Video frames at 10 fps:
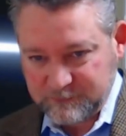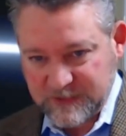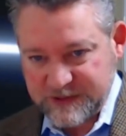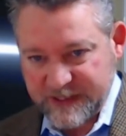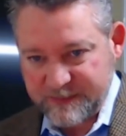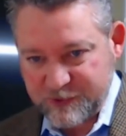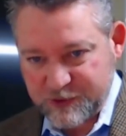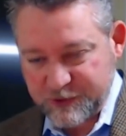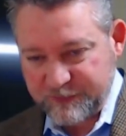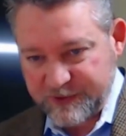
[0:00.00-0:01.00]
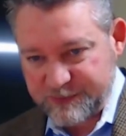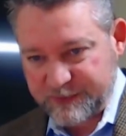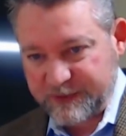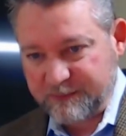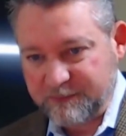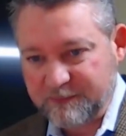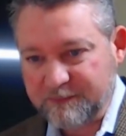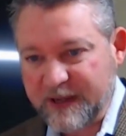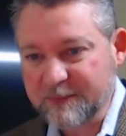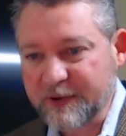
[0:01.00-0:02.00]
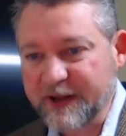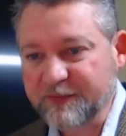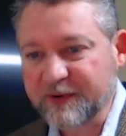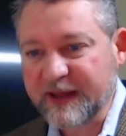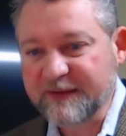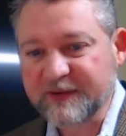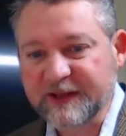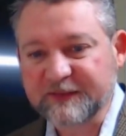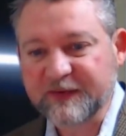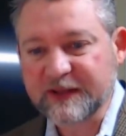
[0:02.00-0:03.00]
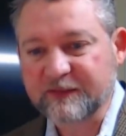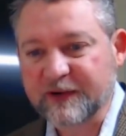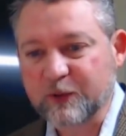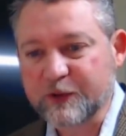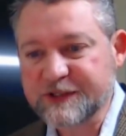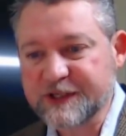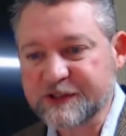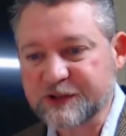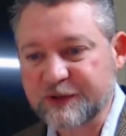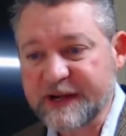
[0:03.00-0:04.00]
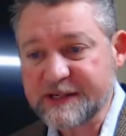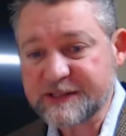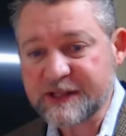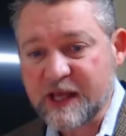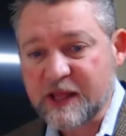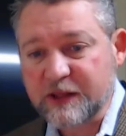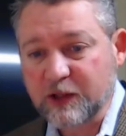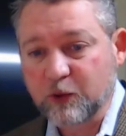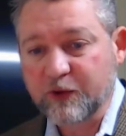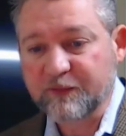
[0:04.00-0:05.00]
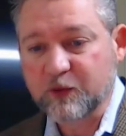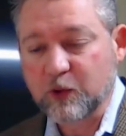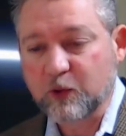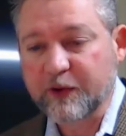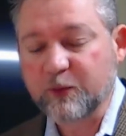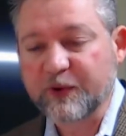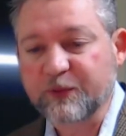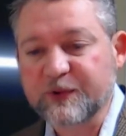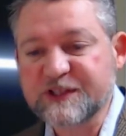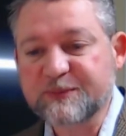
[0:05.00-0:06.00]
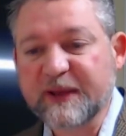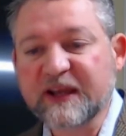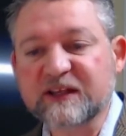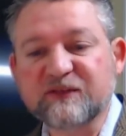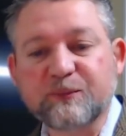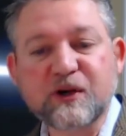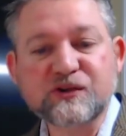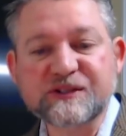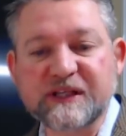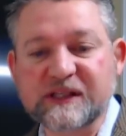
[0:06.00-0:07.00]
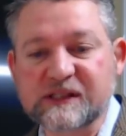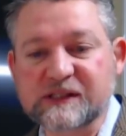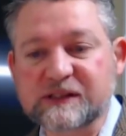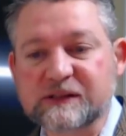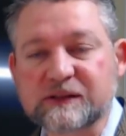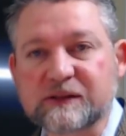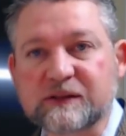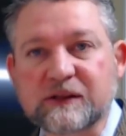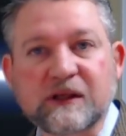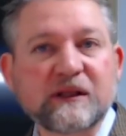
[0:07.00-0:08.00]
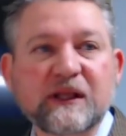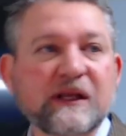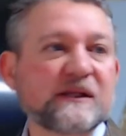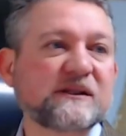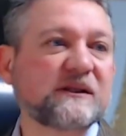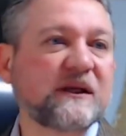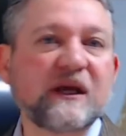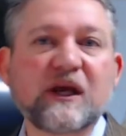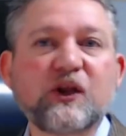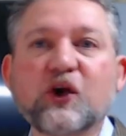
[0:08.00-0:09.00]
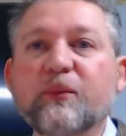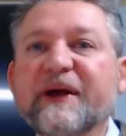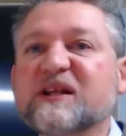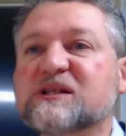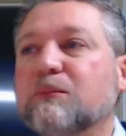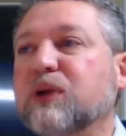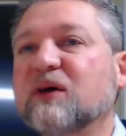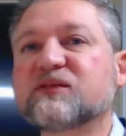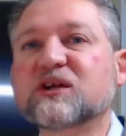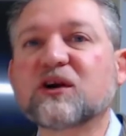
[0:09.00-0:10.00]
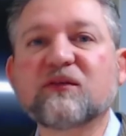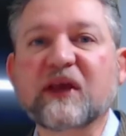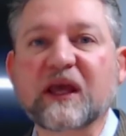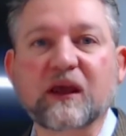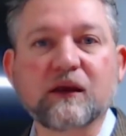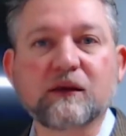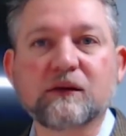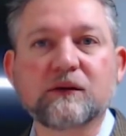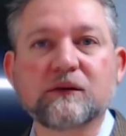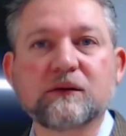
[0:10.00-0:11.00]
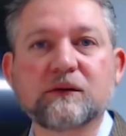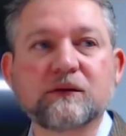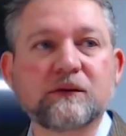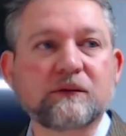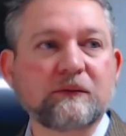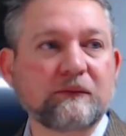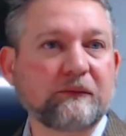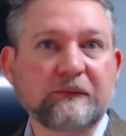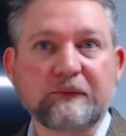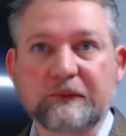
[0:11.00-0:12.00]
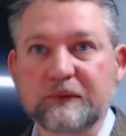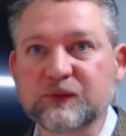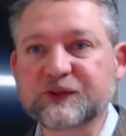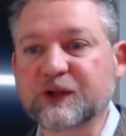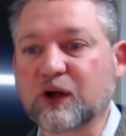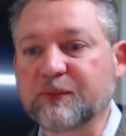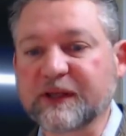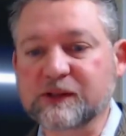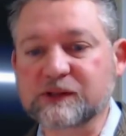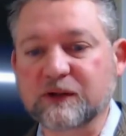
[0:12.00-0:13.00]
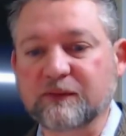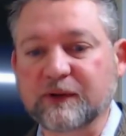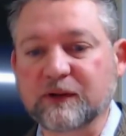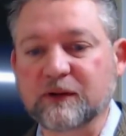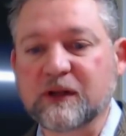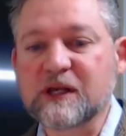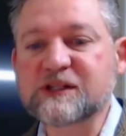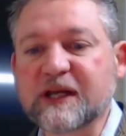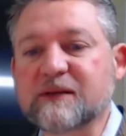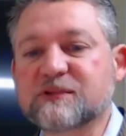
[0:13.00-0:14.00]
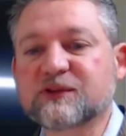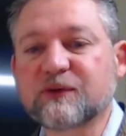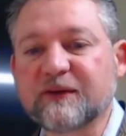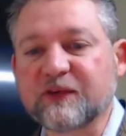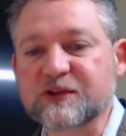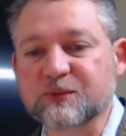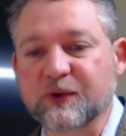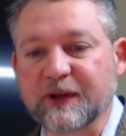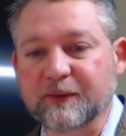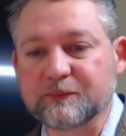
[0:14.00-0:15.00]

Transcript: James 2 verse 1. My brethren, have not the faith of our Lord Jesus Christ, the Lord of glory with respect of persons. That is, nobody's above serving. Hmm, we should all be his servant. James 3 verse 1.